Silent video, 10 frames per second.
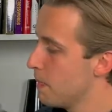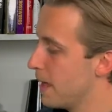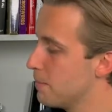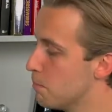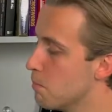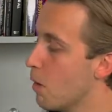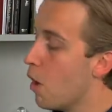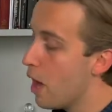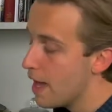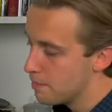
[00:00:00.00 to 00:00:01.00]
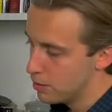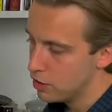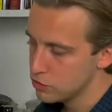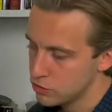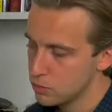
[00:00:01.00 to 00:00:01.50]
and my
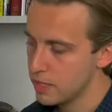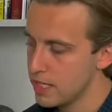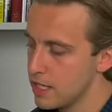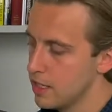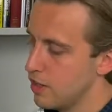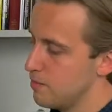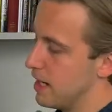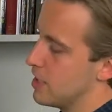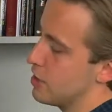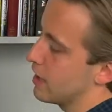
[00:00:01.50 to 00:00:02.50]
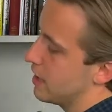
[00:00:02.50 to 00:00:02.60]
personal way of managing